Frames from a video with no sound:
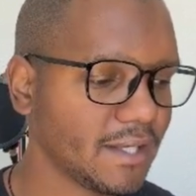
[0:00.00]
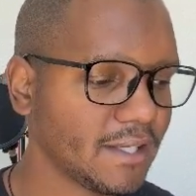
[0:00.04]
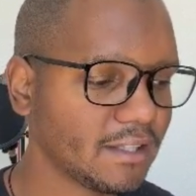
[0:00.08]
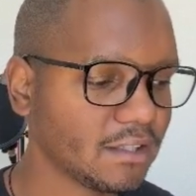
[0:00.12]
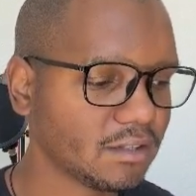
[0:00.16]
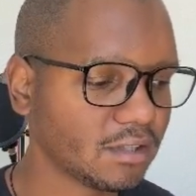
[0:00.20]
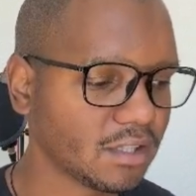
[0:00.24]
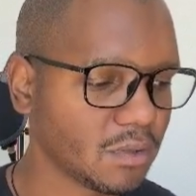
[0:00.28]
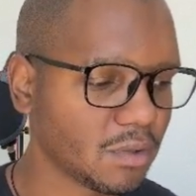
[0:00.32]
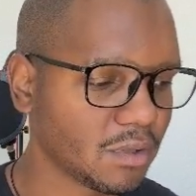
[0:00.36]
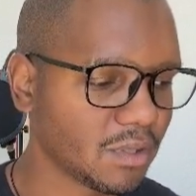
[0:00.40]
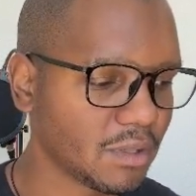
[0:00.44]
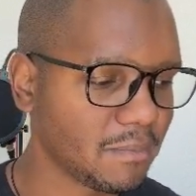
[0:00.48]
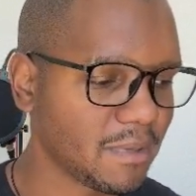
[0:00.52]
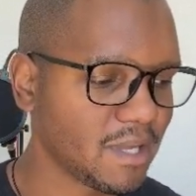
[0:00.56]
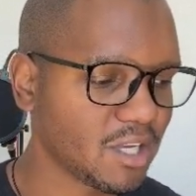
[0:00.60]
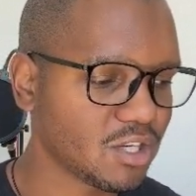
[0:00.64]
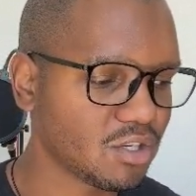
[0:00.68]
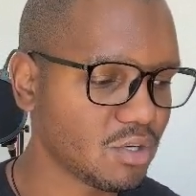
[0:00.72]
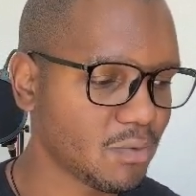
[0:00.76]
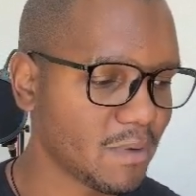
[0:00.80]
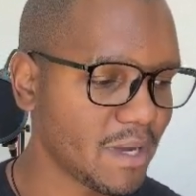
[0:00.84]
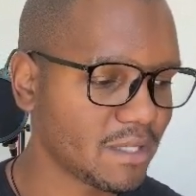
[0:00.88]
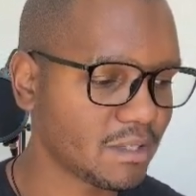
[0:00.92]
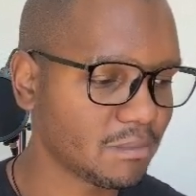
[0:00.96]
So you want to make
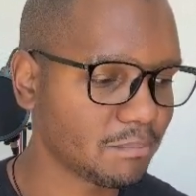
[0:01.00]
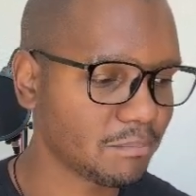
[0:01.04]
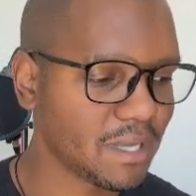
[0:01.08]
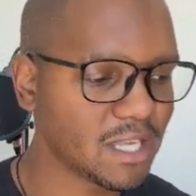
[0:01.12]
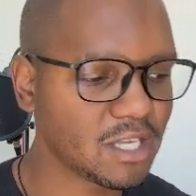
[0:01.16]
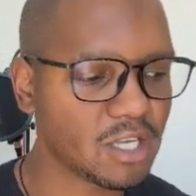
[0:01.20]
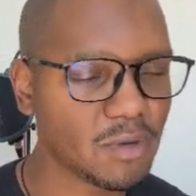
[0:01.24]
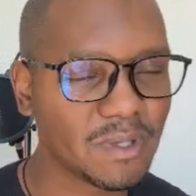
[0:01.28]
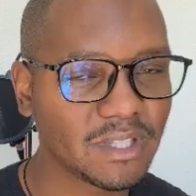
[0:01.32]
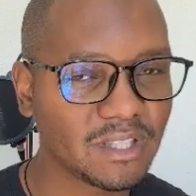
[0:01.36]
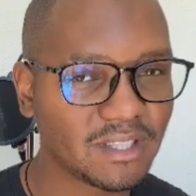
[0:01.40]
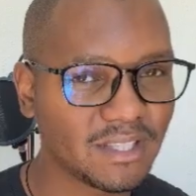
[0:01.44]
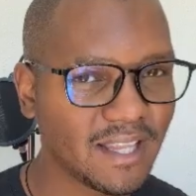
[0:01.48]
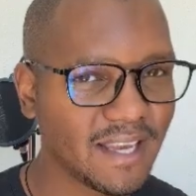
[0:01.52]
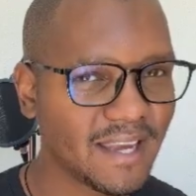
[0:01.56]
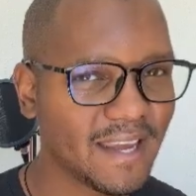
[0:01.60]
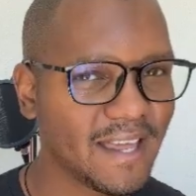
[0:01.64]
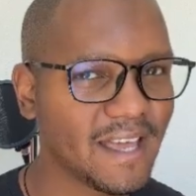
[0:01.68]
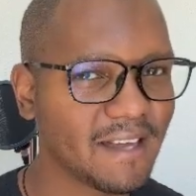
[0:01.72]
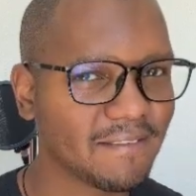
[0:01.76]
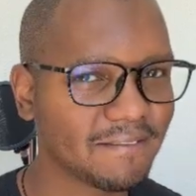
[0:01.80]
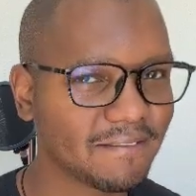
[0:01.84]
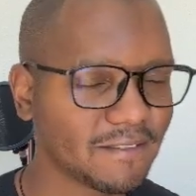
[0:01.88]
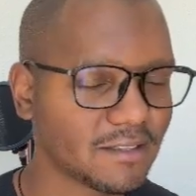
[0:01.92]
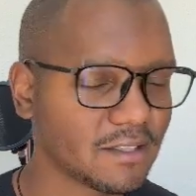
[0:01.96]
your way to the
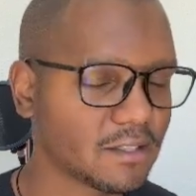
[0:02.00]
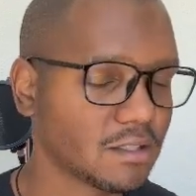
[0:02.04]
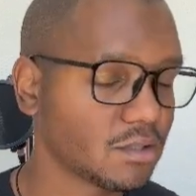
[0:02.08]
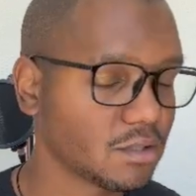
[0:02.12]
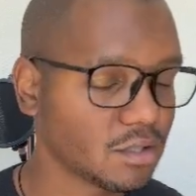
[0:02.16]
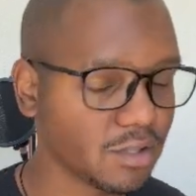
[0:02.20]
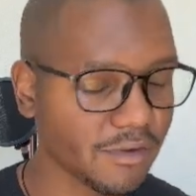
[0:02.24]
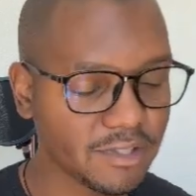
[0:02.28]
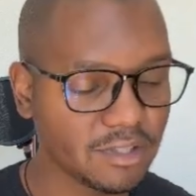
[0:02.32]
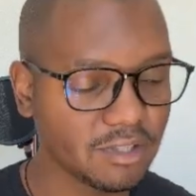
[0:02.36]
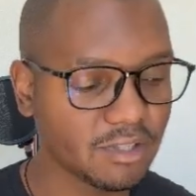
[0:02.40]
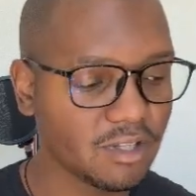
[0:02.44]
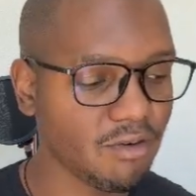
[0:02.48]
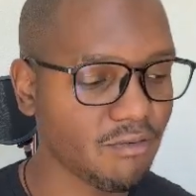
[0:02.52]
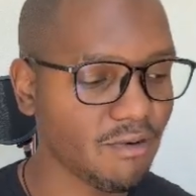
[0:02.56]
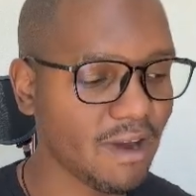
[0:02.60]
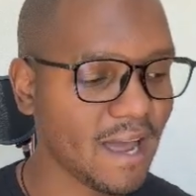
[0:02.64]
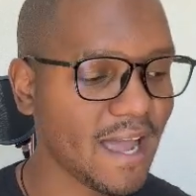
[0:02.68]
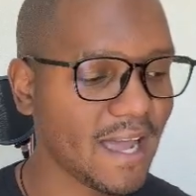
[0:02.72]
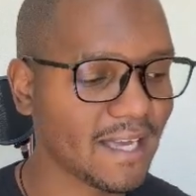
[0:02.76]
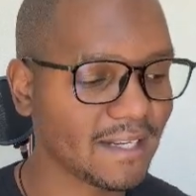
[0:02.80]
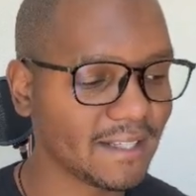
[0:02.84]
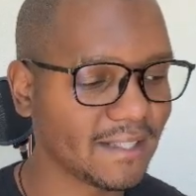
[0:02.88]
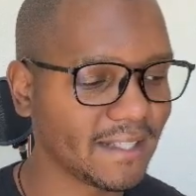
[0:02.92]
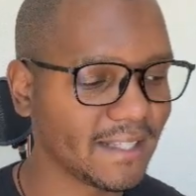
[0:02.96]
left, sorry, to the right
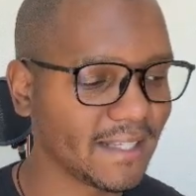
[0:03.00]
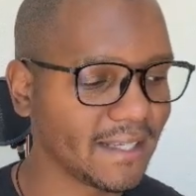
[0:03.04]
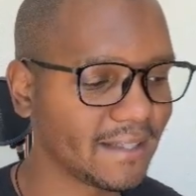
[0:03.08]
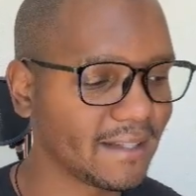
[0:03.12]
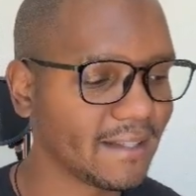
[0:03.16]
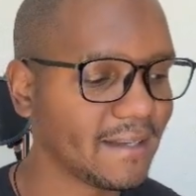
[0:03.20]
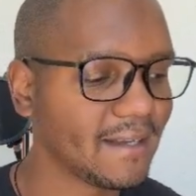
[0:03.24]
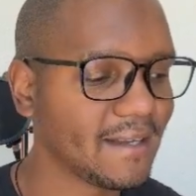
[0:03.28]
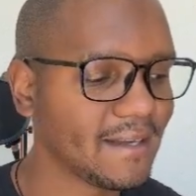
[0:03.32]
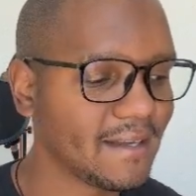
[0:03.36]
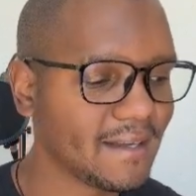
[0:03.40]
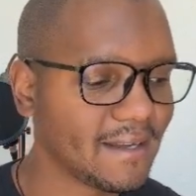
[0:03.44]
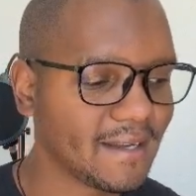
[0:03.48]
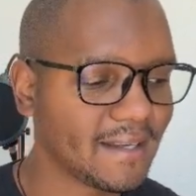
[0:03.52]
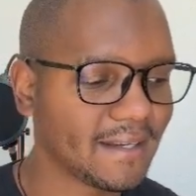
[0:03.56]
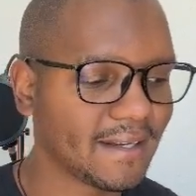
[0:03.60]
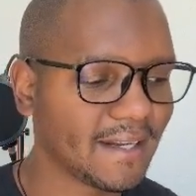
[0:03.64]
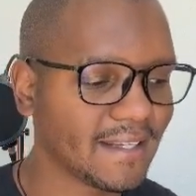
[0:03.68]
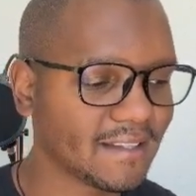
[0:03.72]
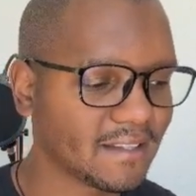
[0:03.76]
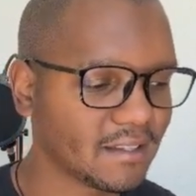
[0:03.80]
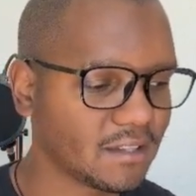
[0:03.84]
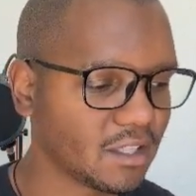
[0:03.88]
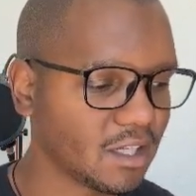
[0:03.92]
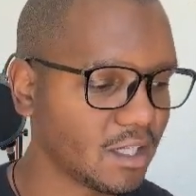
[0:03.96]
hand lane,
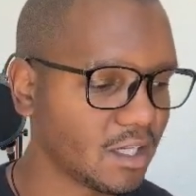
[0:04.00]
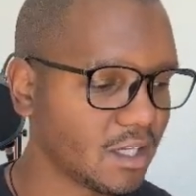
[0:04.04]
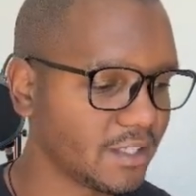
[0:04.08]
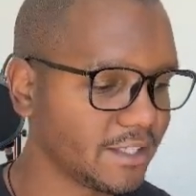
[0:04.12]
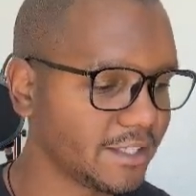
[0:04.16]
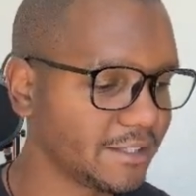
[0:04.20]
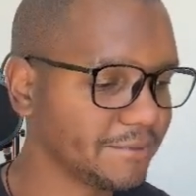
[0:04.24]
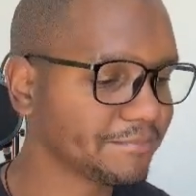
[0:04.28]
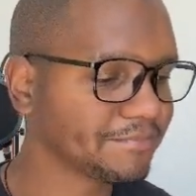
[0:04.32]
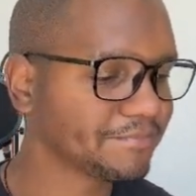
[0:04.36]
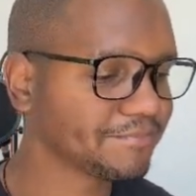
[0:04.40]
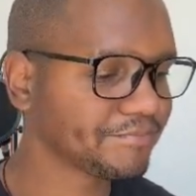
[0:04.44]
nice and early.